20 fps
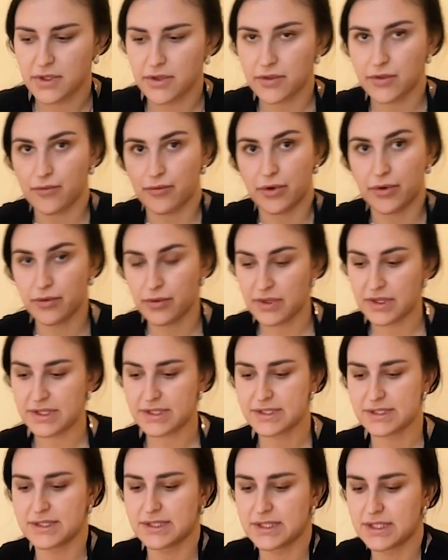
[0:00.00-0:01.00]
Throw
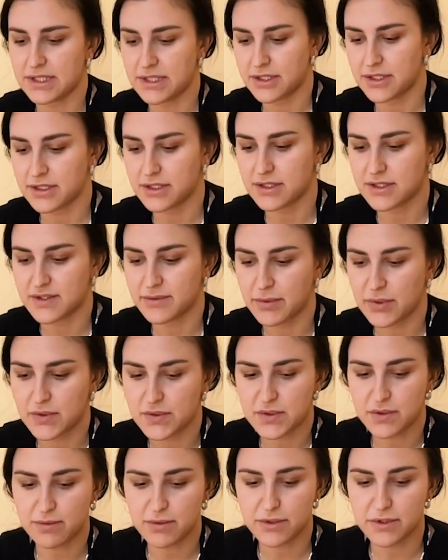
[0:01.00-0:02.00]
this in your
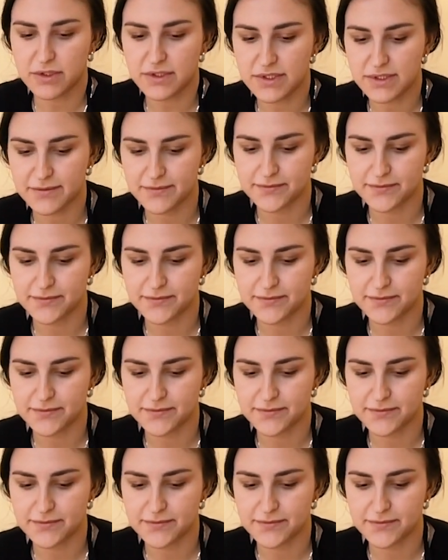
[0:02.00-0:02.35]
disposables.